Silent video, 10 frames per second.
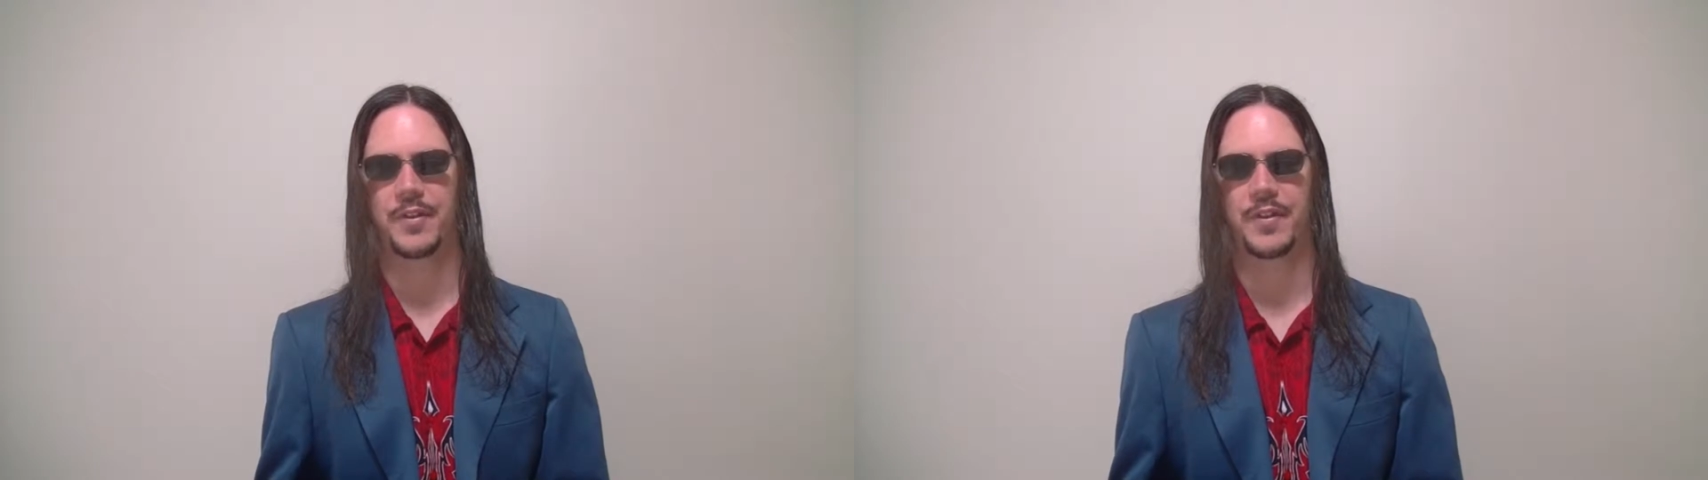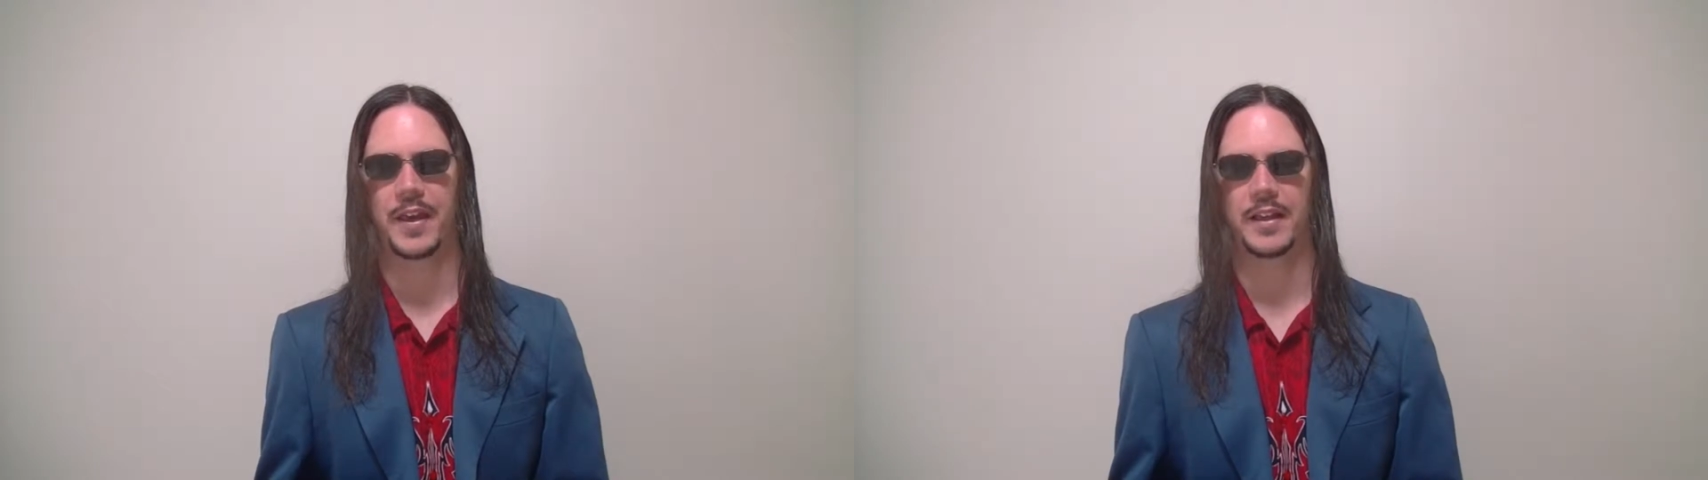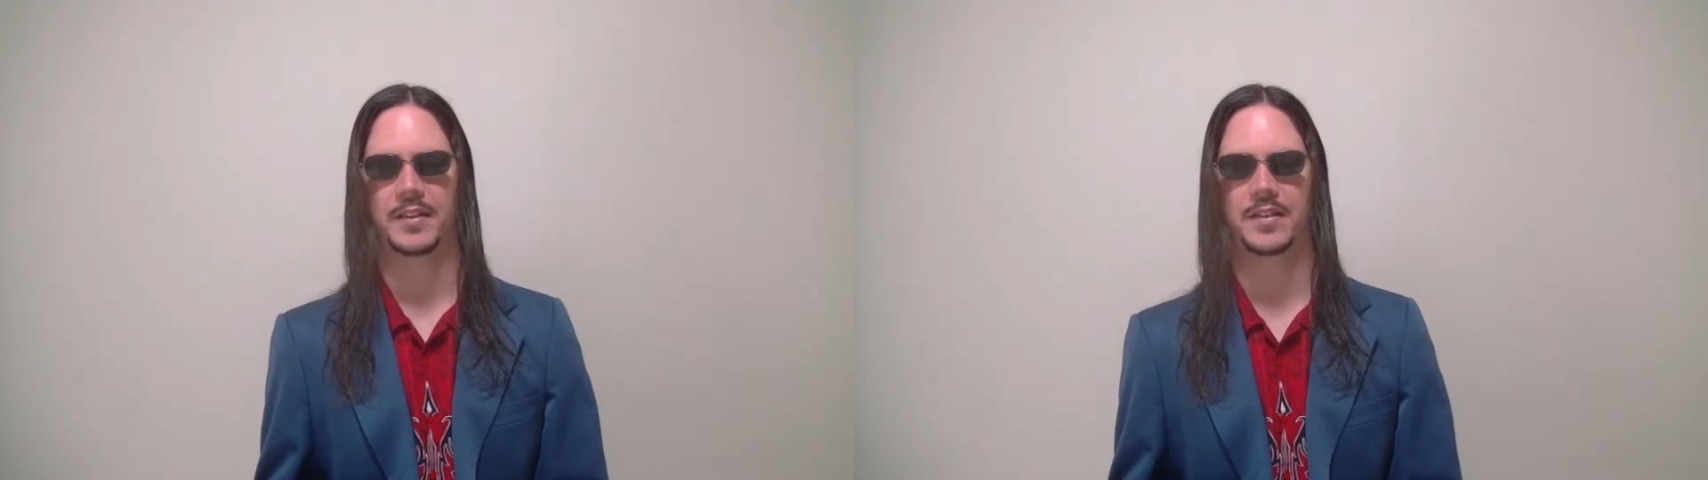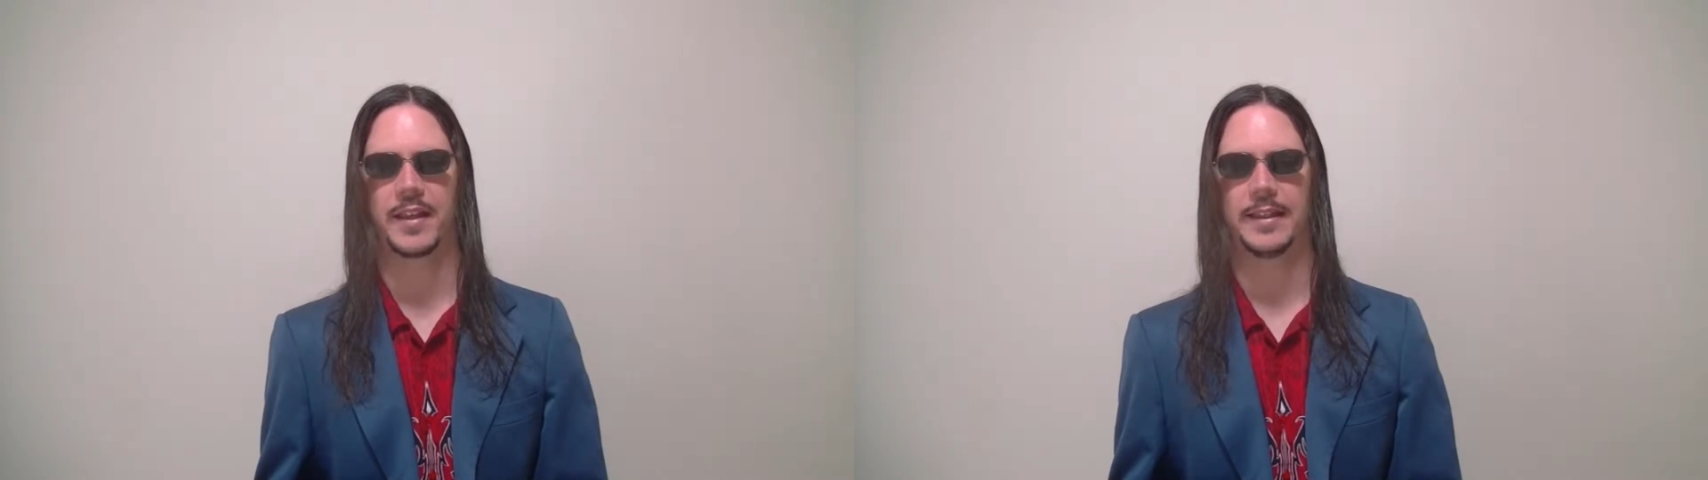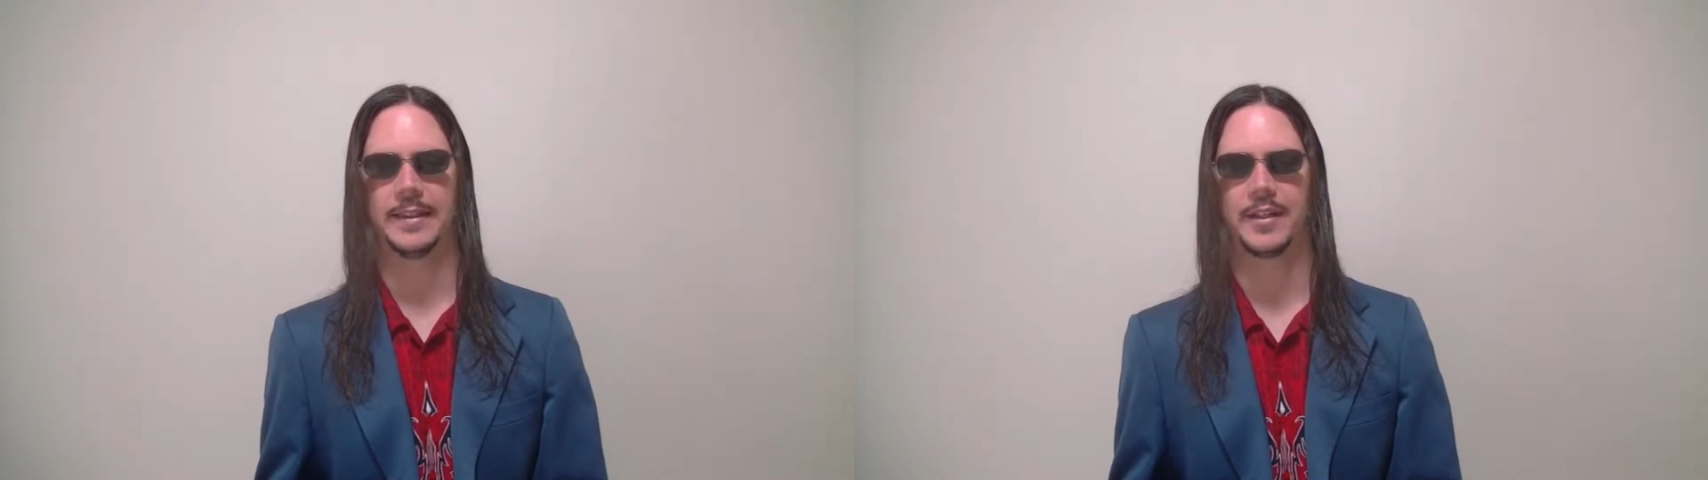things
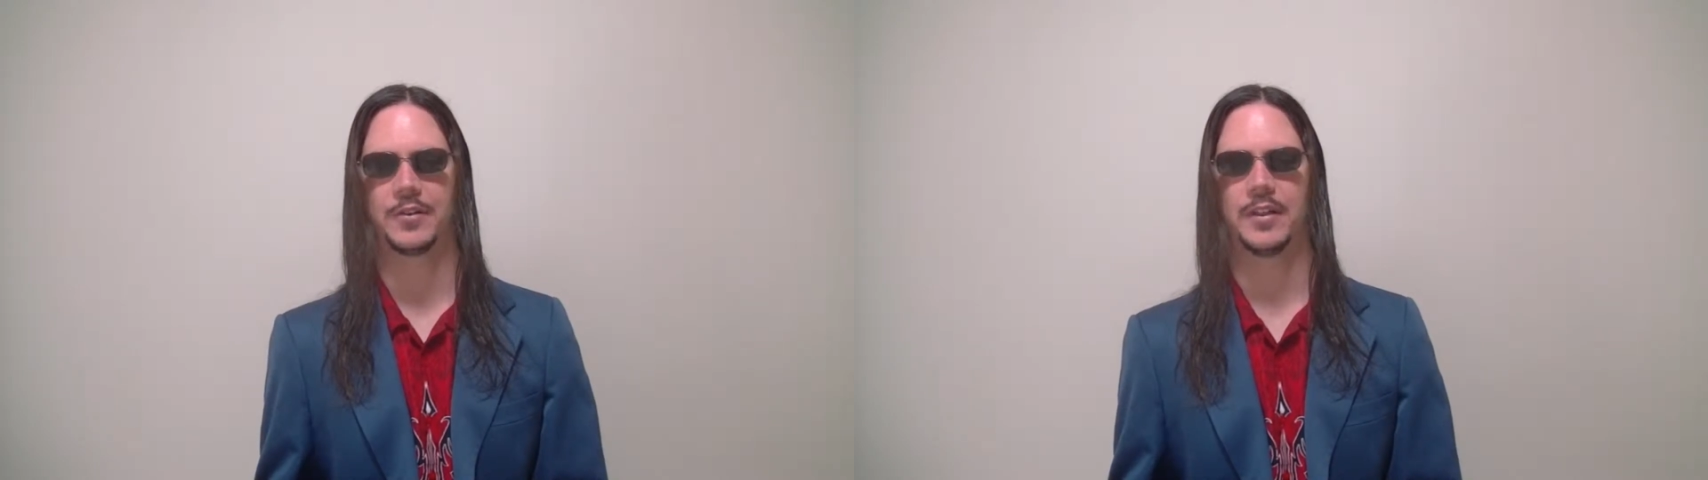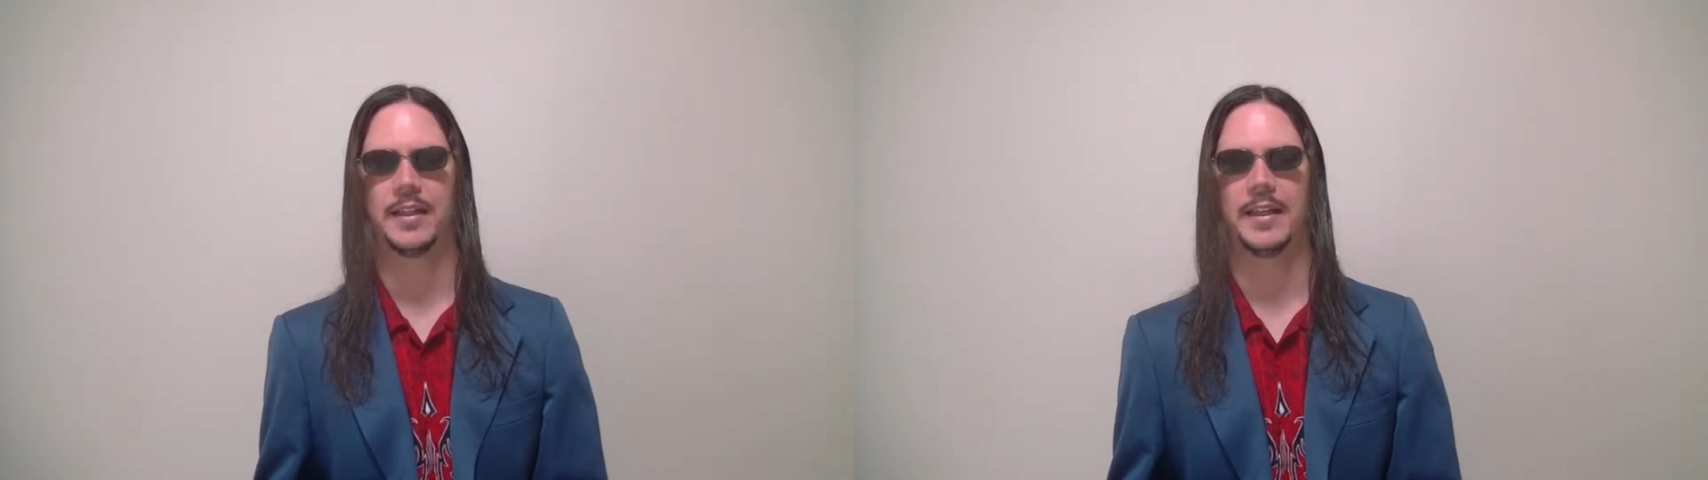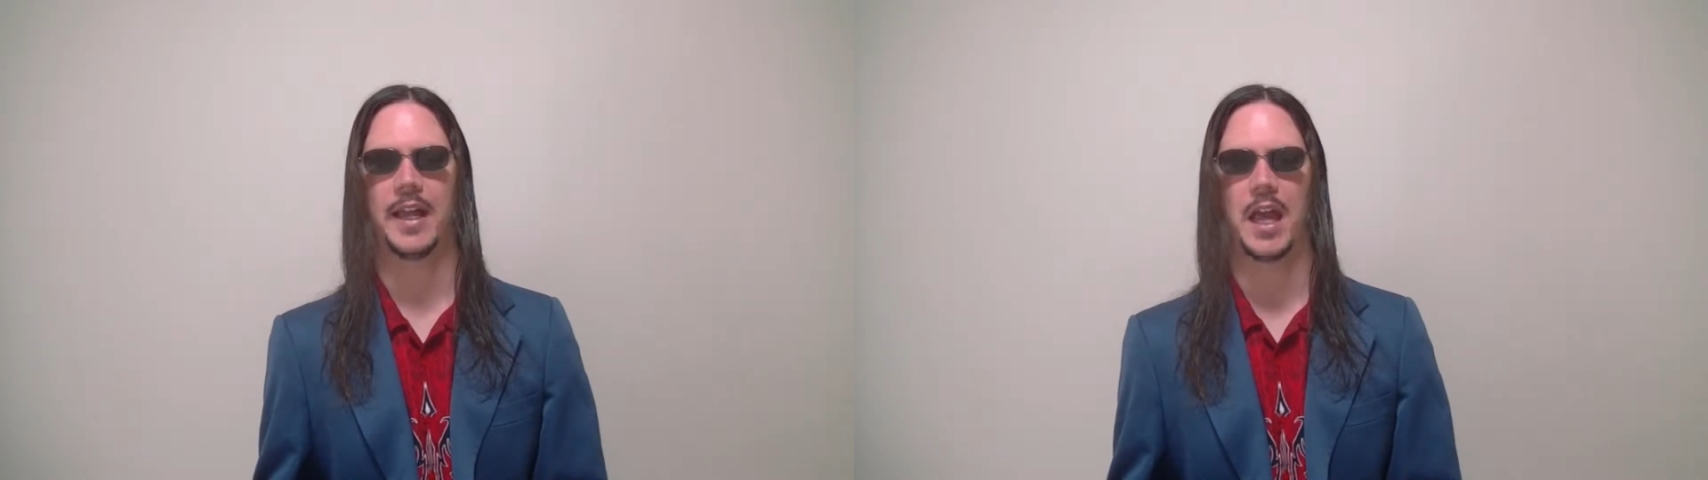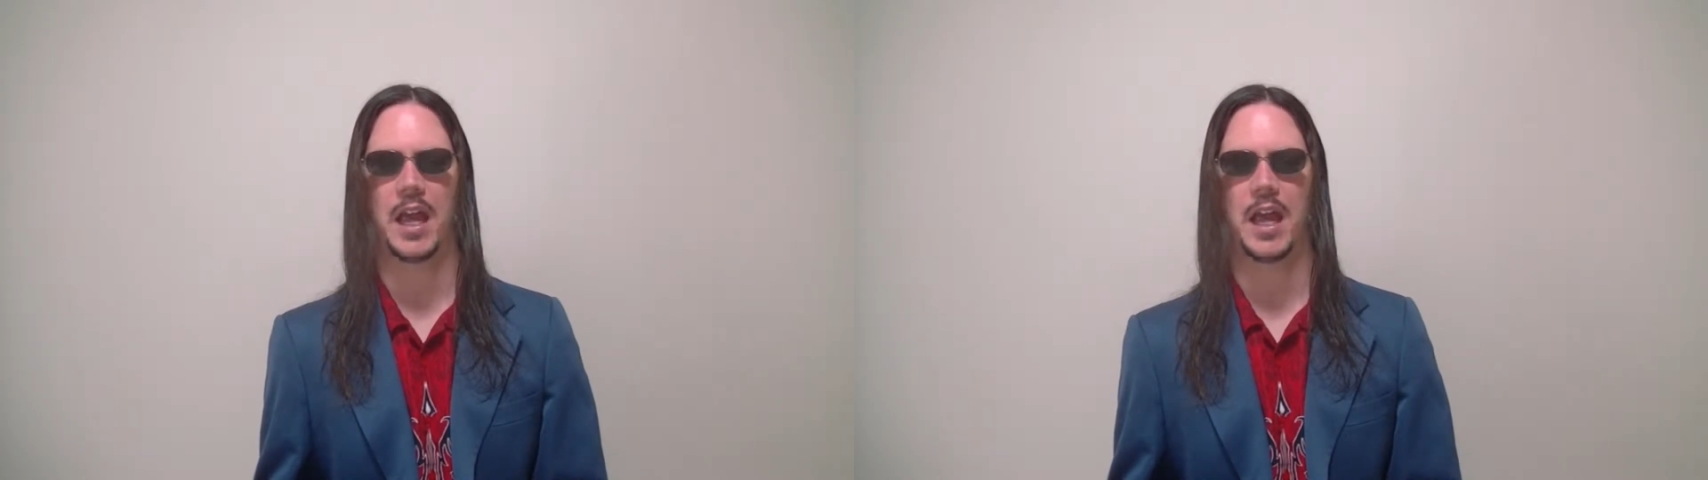that literally